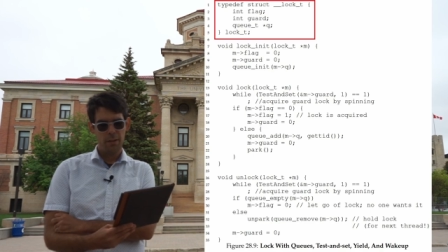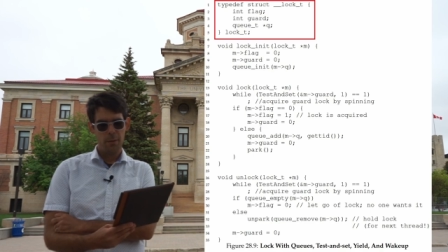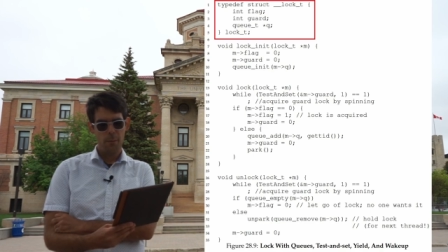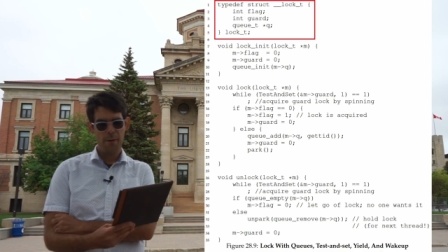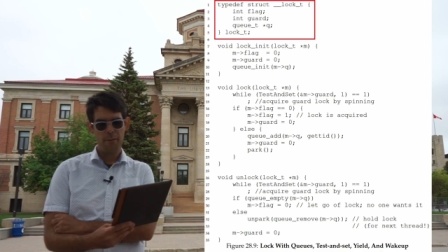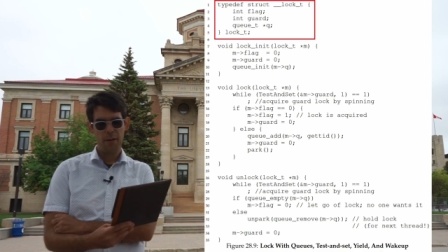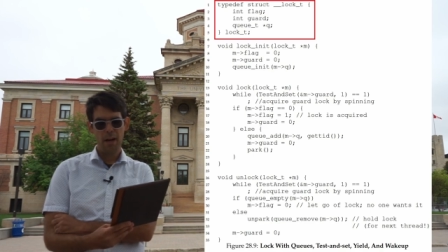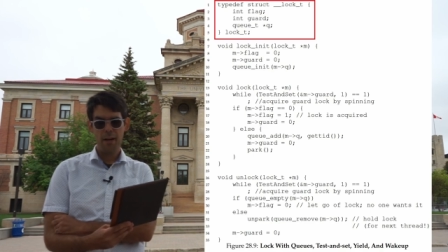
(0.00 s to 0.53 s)

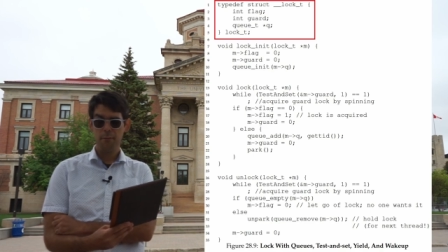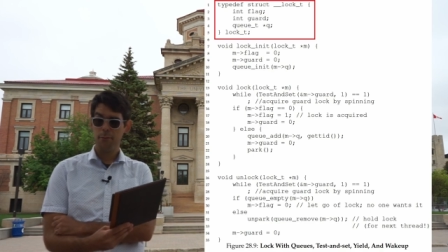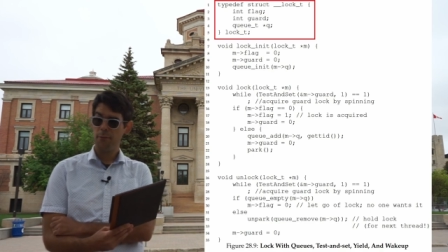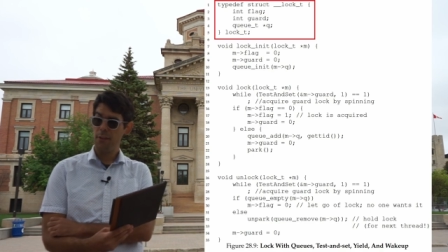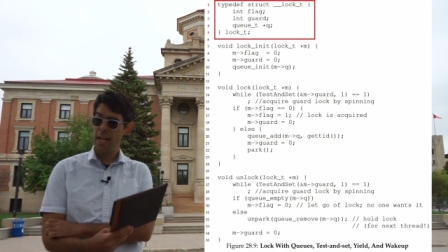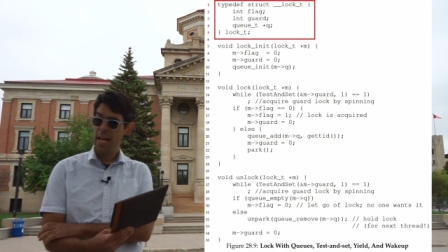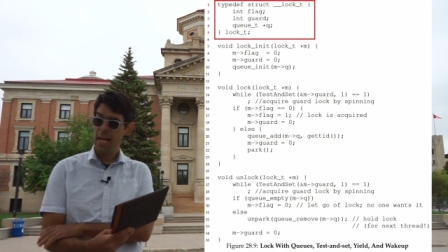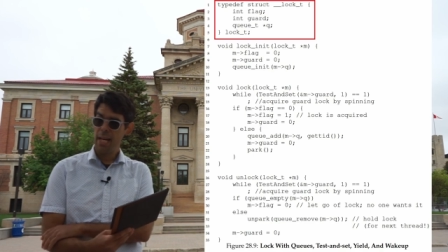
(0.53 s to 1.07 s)
We've got
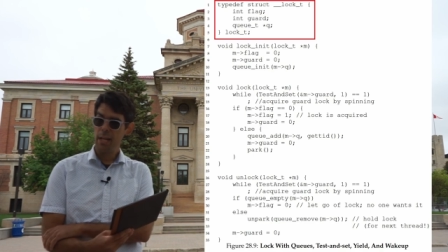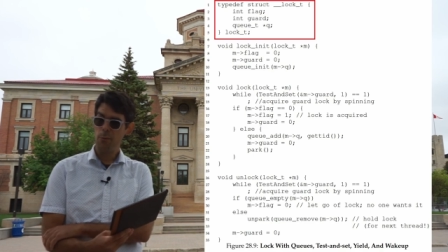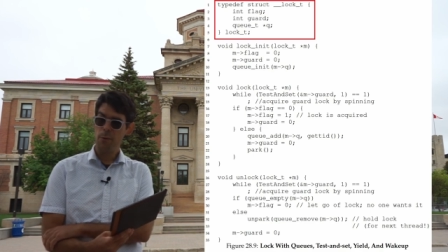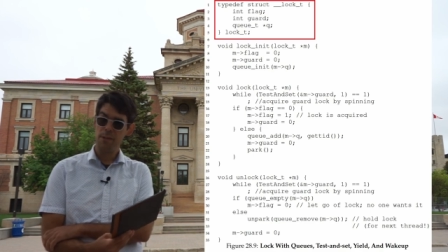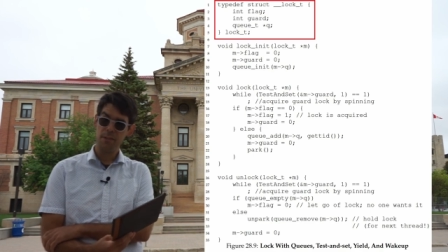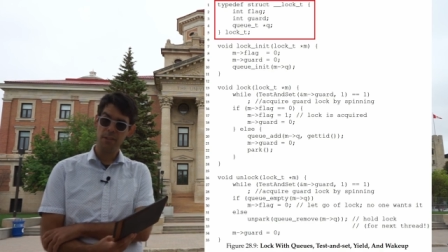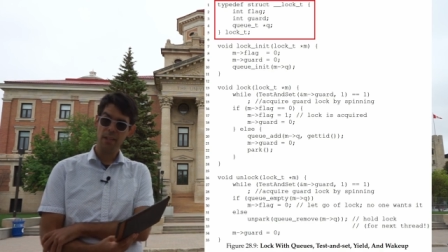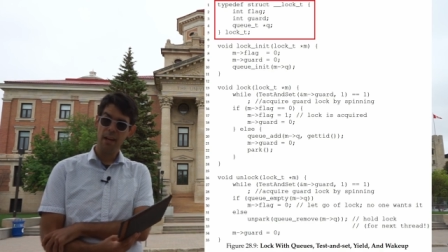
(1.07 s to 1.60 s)
flag.
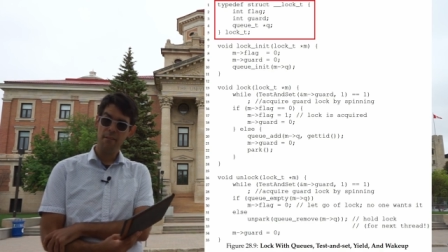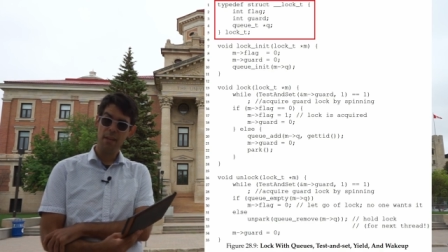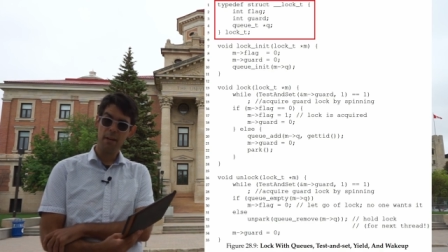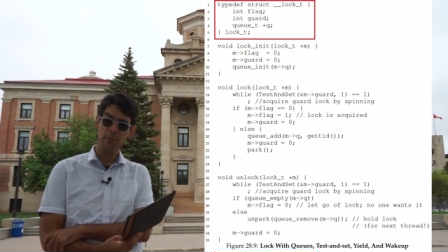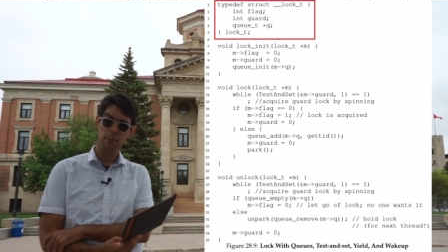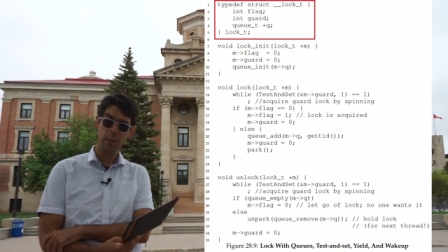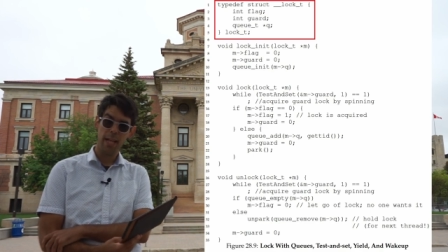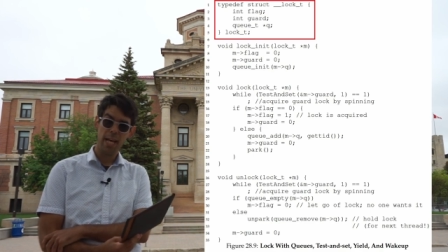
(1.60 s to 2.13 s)
We still have
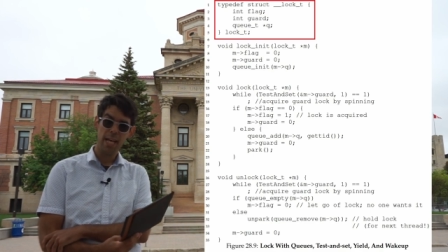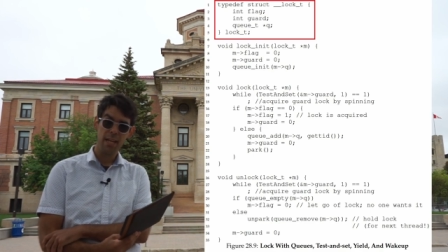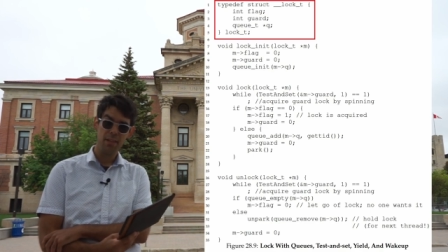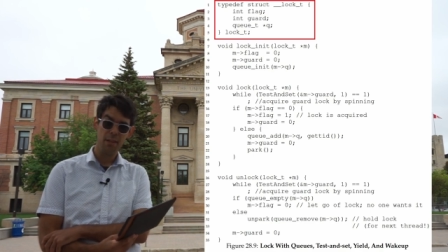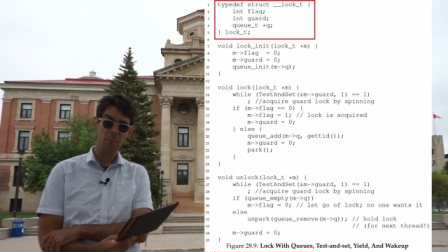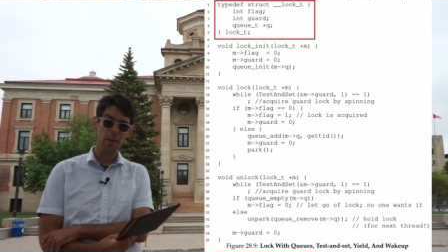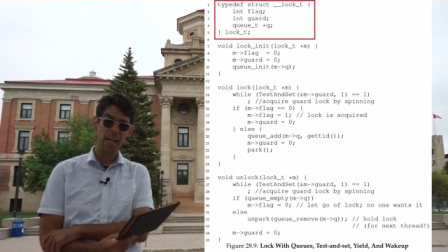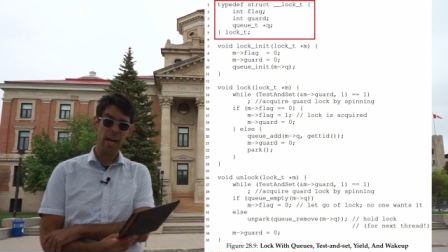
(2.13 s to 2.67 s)
that flag
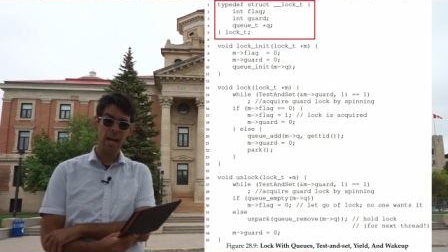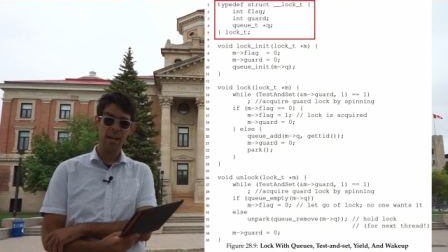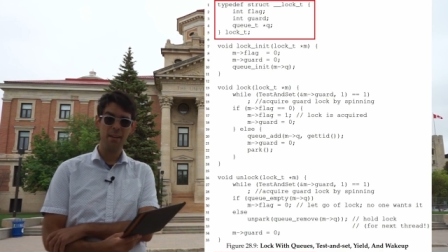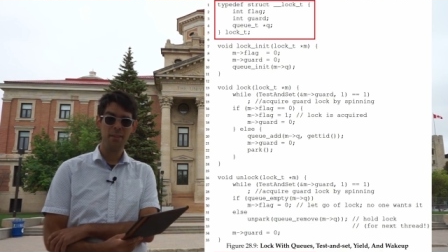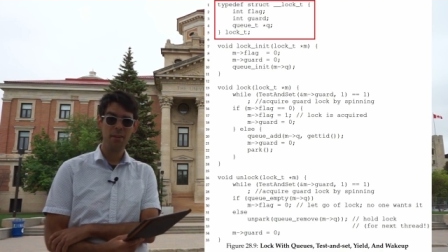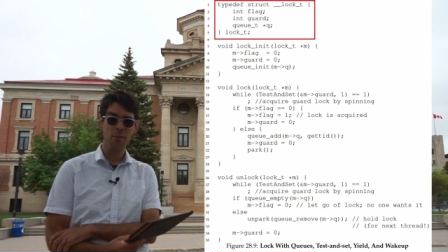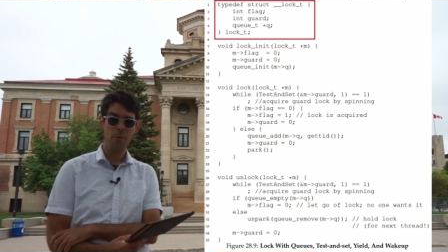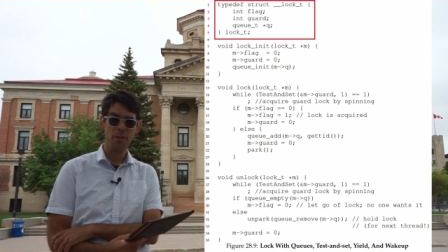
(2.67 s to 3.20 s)
that we had
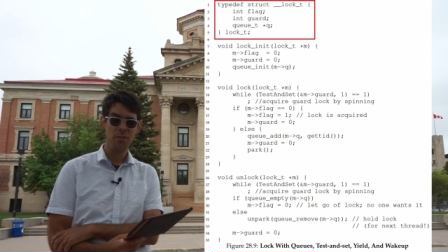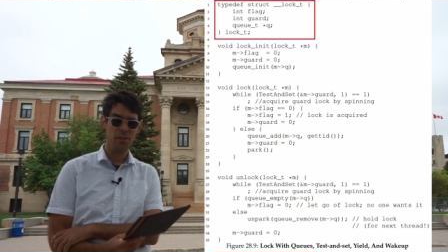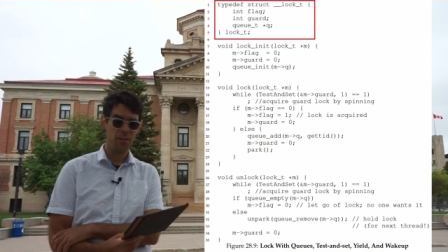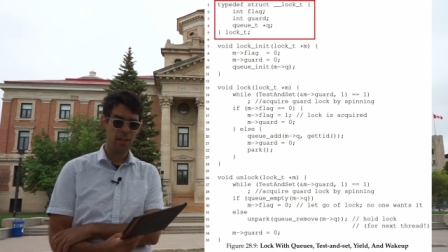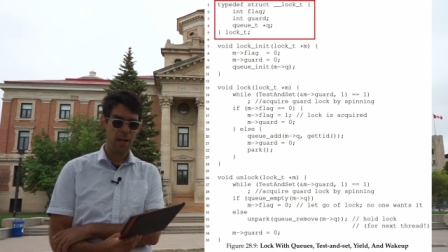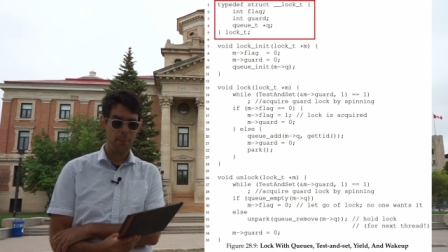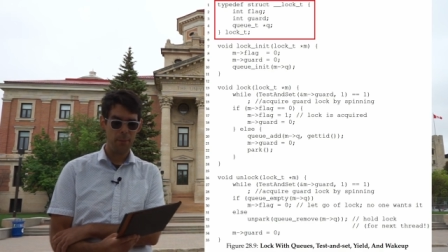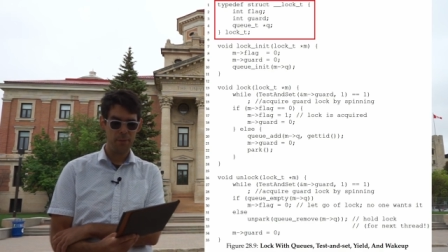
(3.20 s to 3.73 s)
in the original
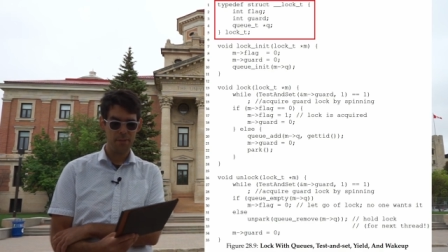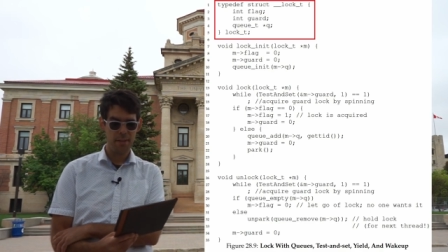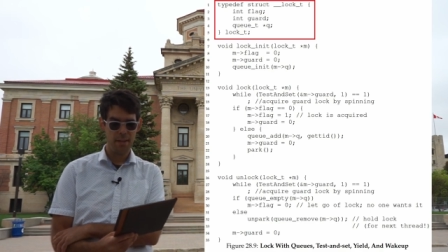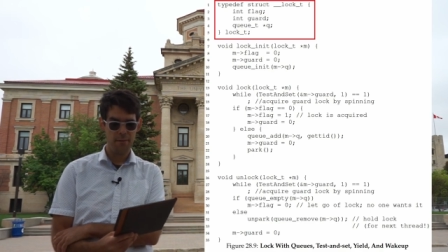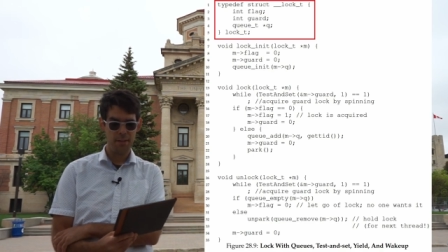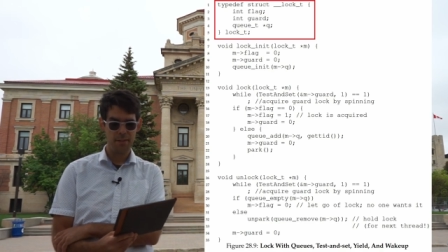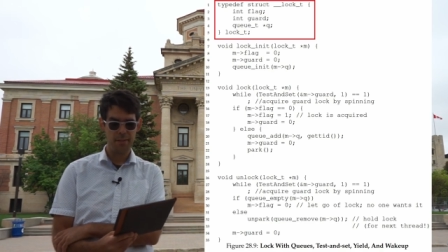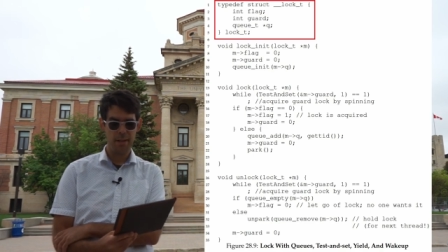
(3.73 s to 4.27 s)
couple
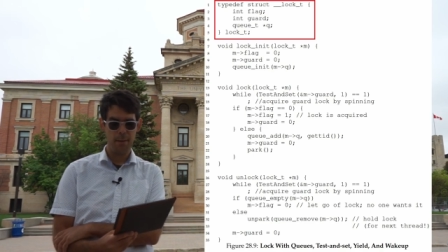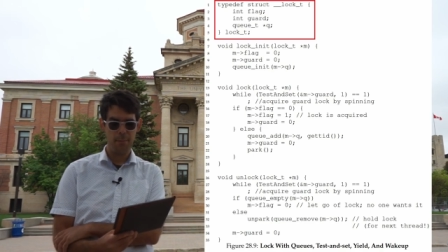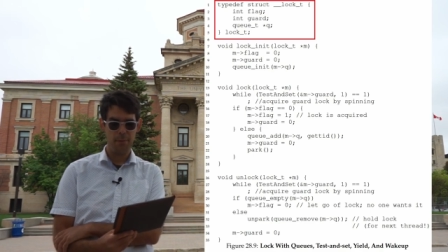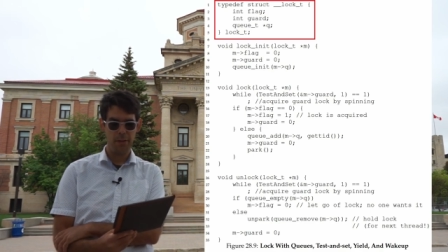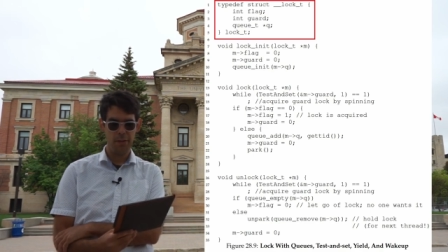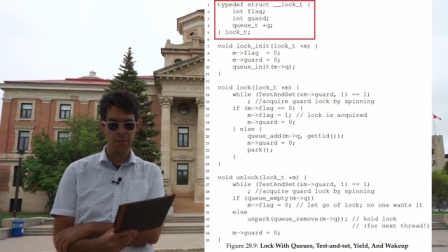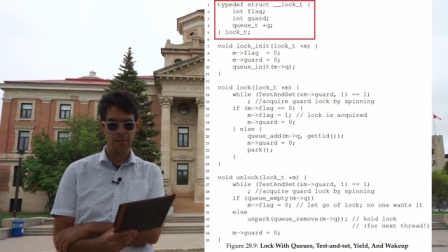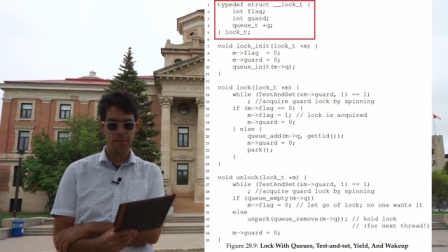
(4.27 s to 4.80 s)
set of
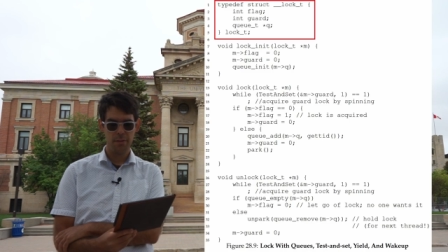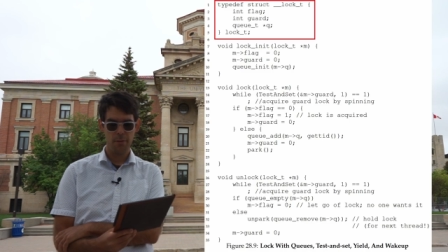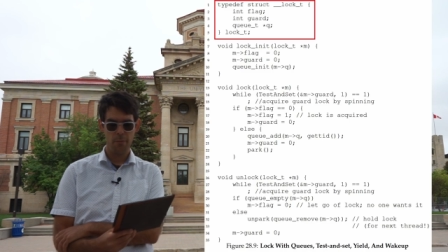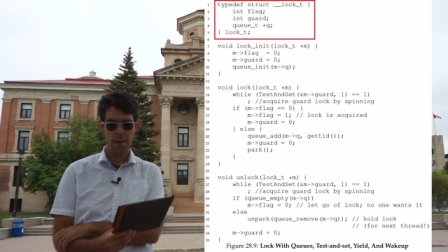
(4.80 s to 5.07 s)
examples.